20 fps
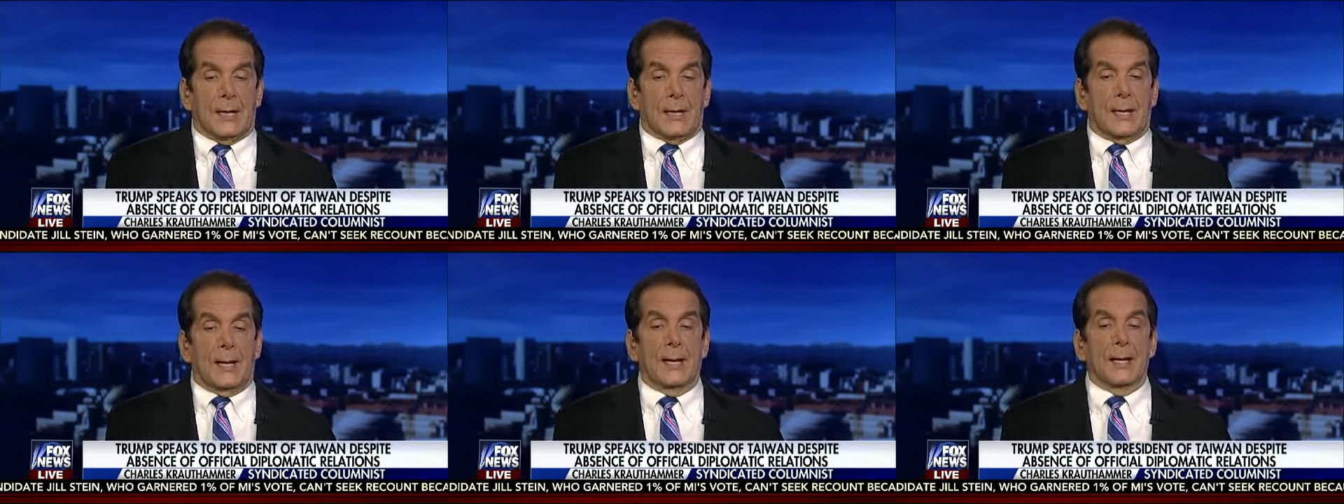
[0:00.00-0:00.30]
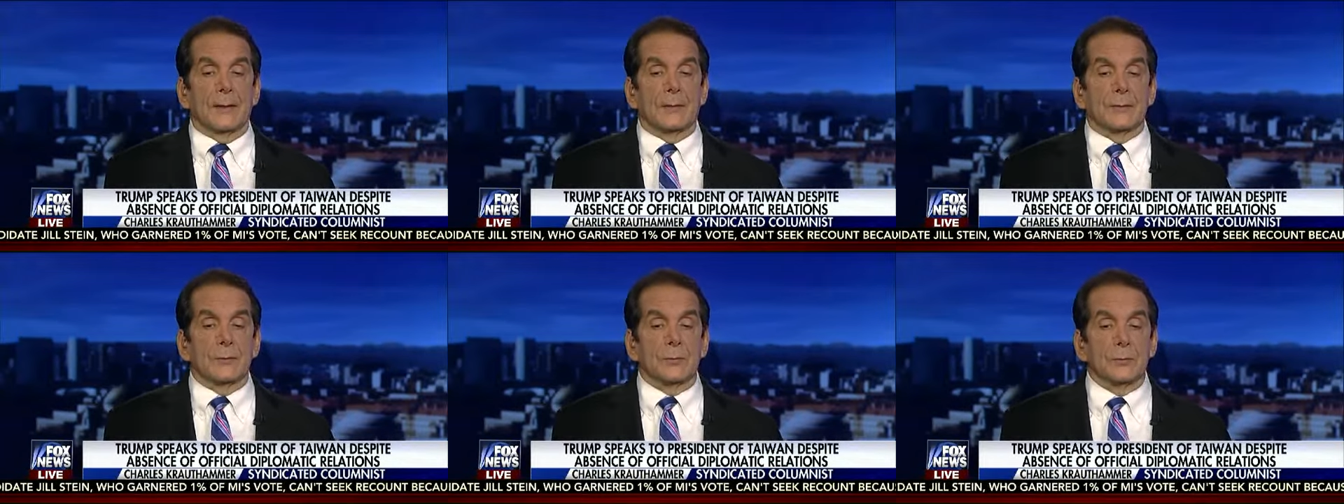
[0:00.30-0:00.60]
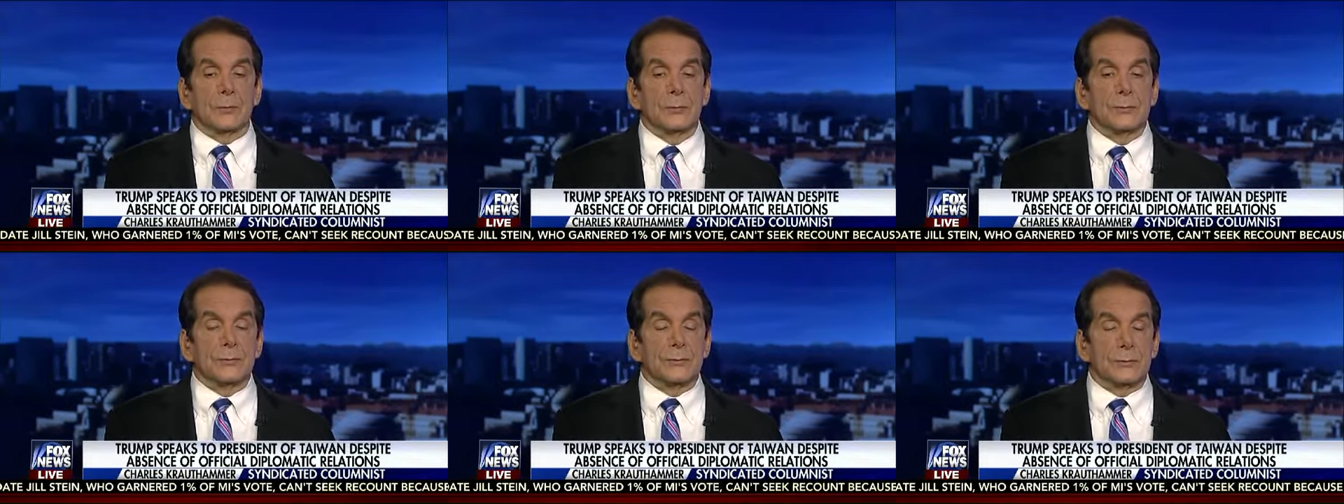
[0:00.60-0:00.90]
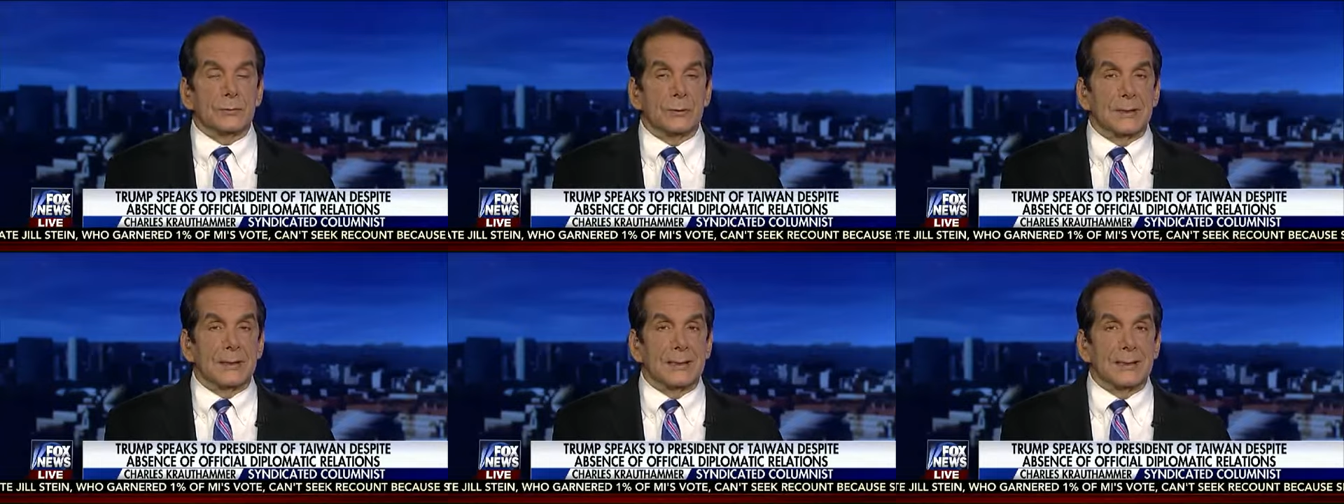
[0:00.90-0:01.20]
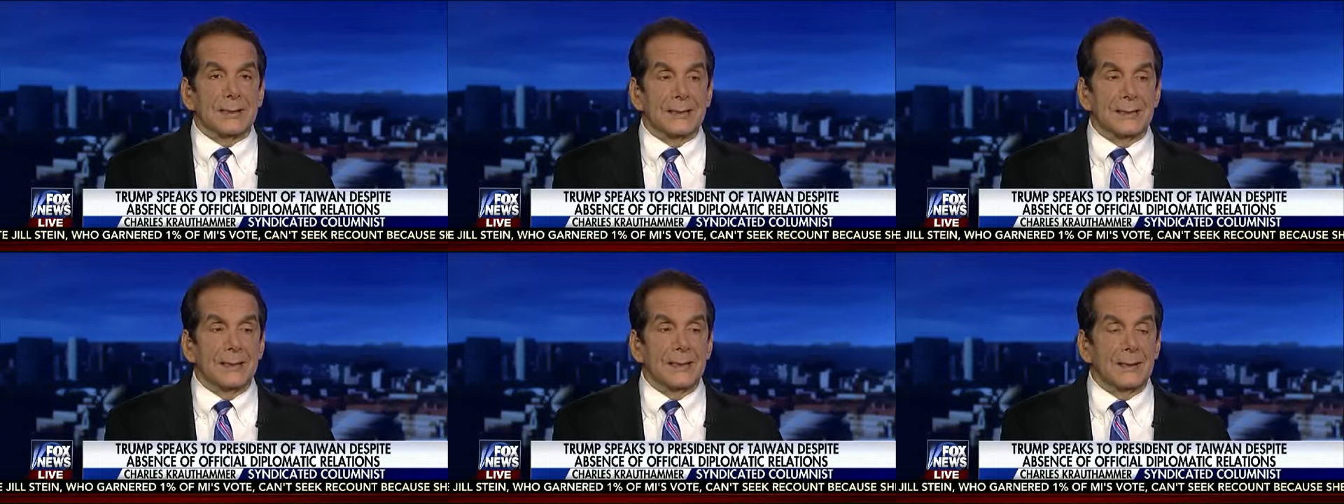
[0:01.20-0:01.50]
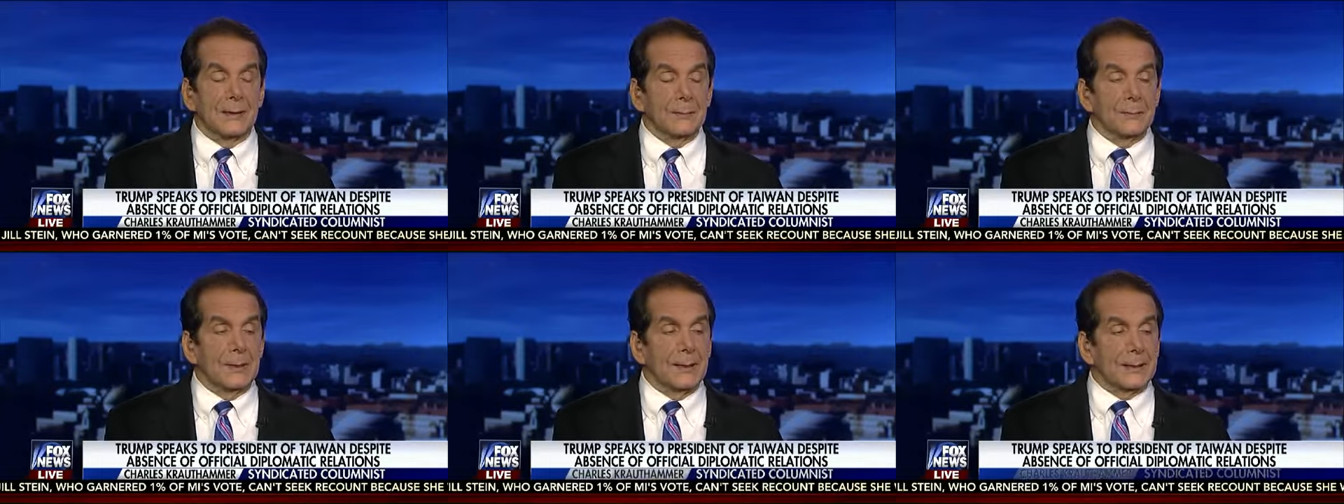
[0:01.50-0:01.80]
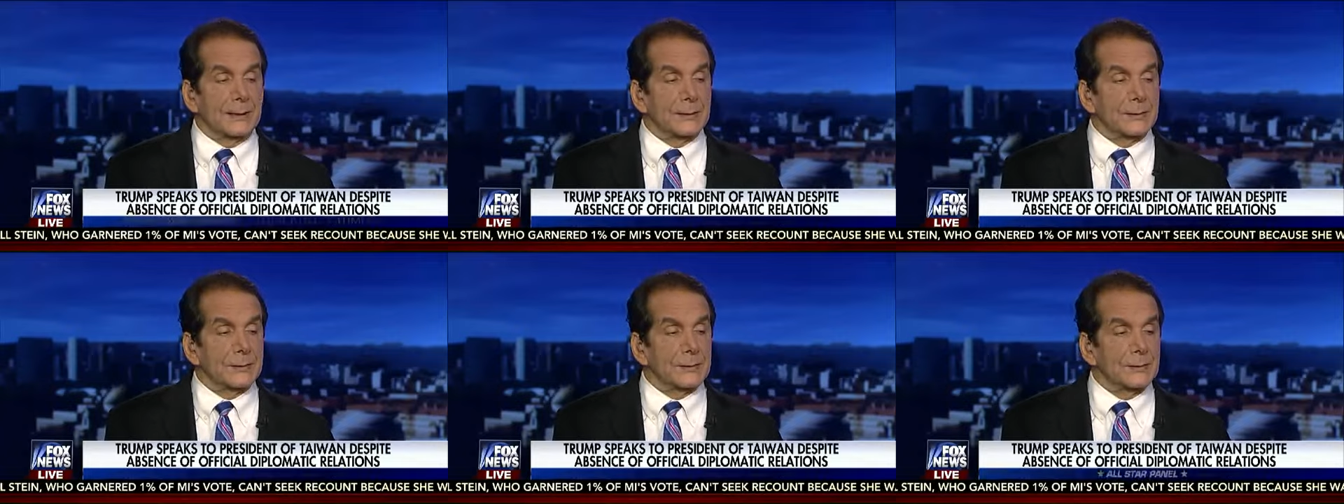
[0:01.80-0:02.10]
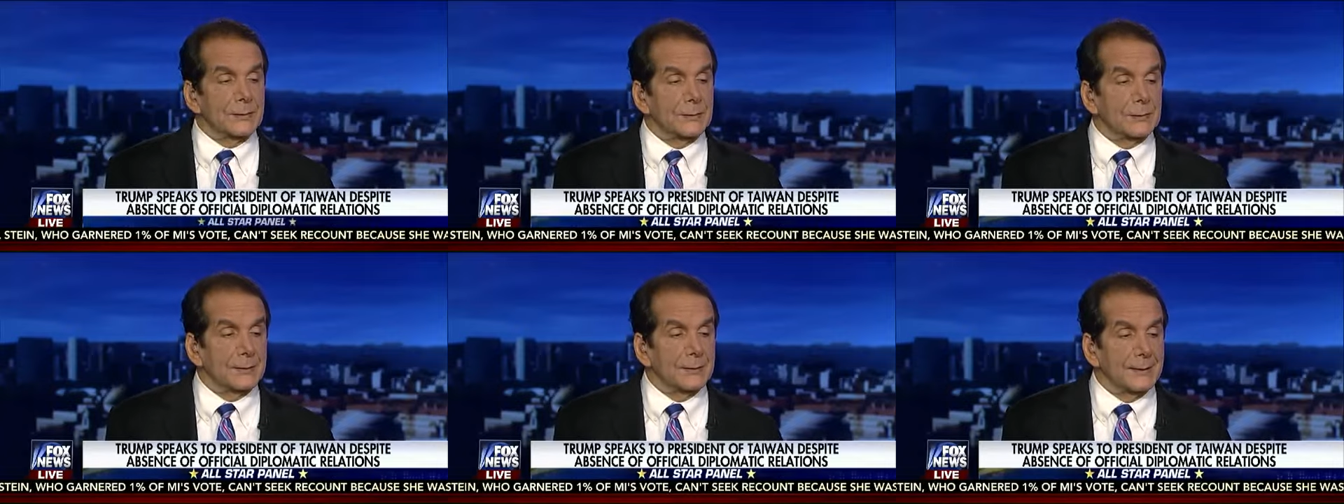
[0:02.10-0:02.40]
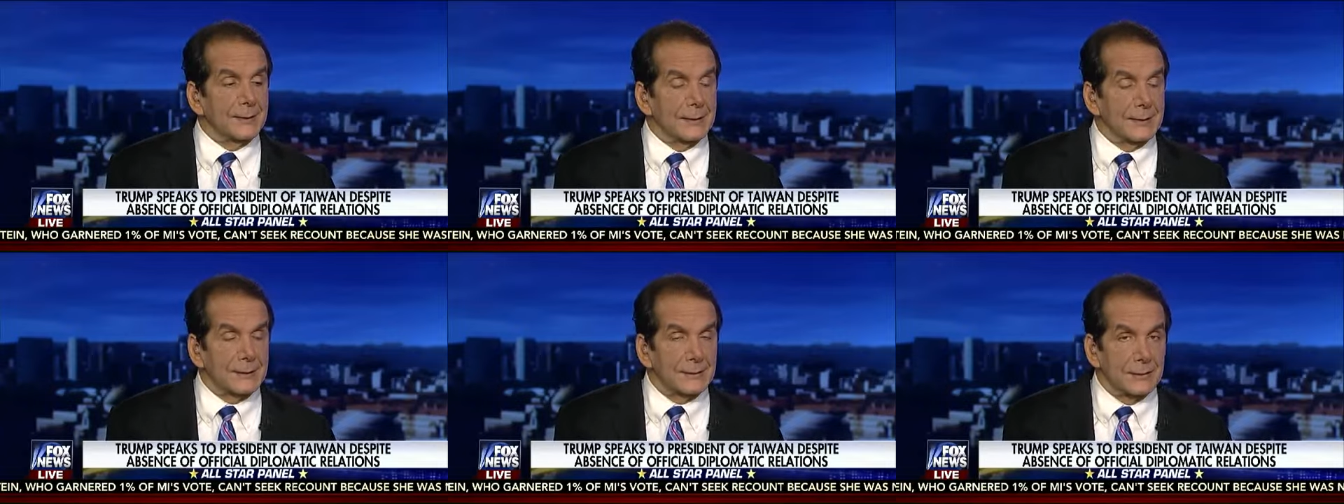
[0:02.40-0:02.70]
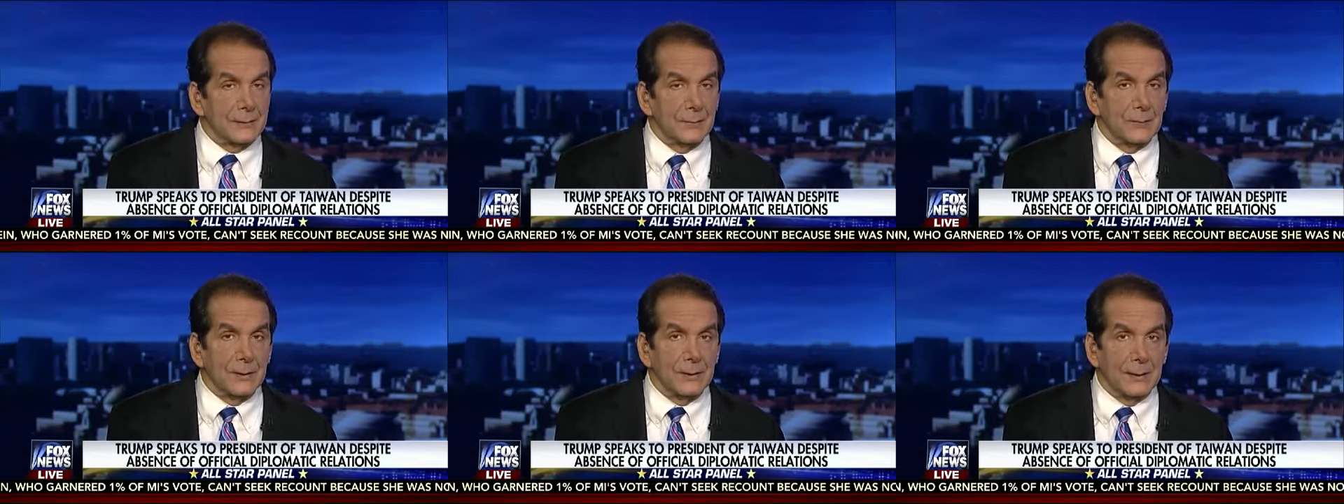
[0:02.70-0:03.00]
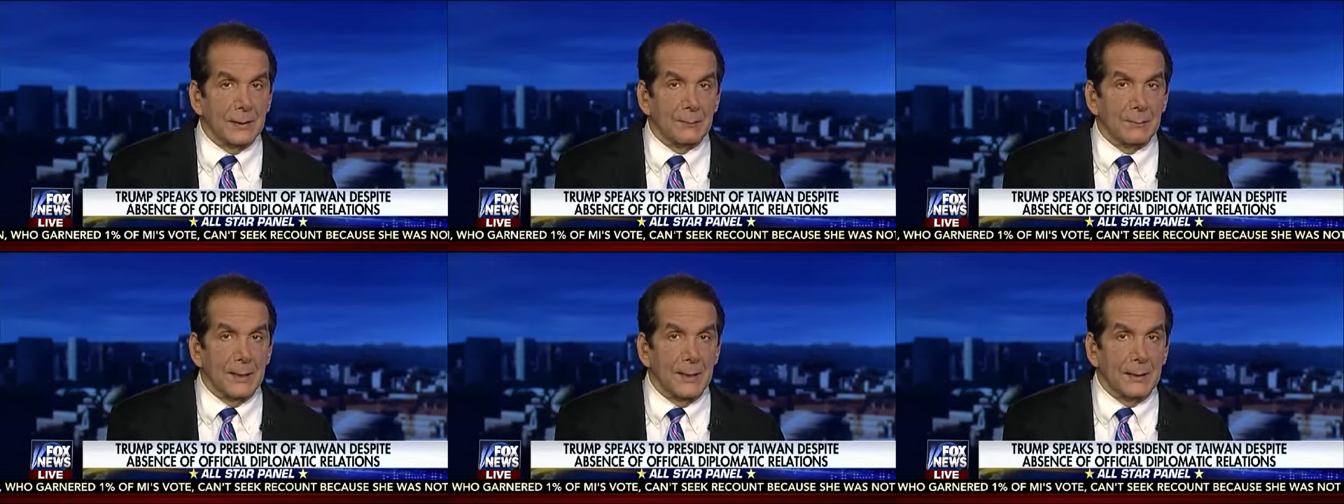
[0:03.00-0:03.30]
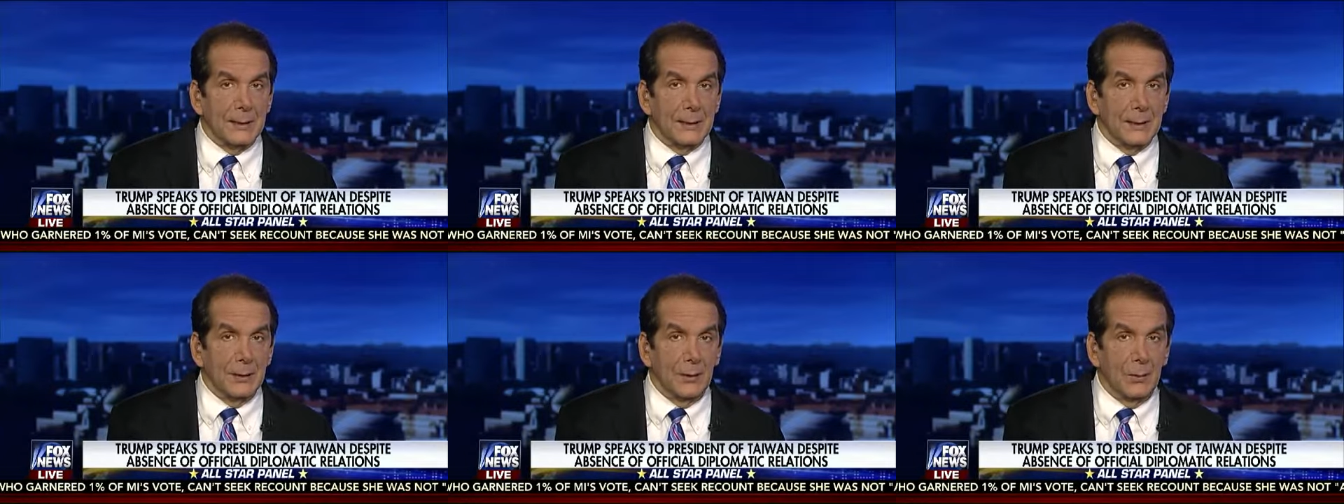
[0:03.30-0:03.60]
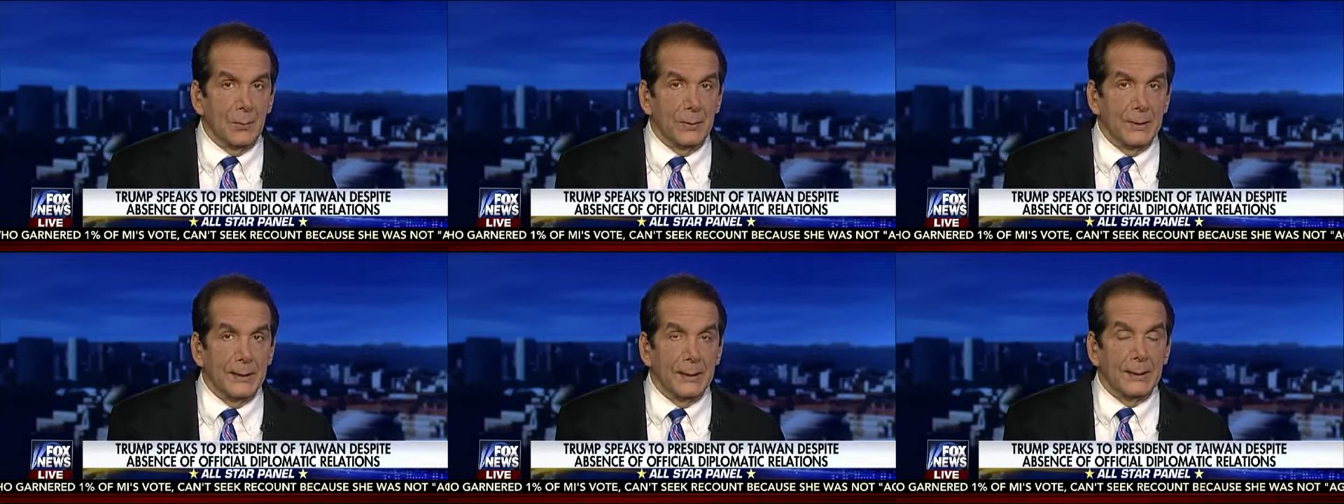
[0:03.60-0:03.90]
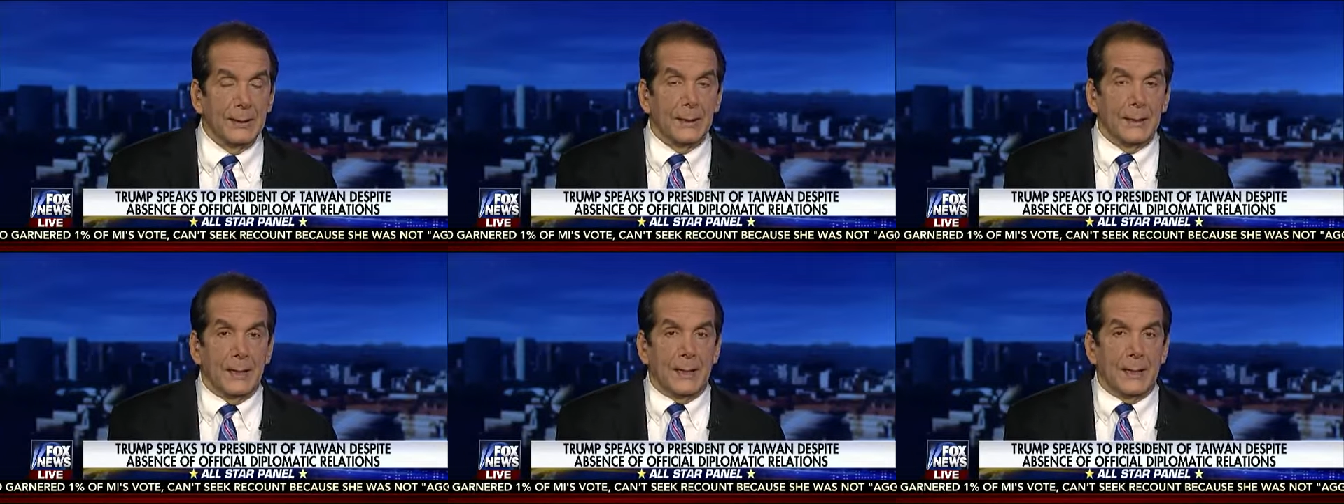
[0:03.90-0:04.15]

and the rules were laid down by Kissinger and Nixon when they made the opening,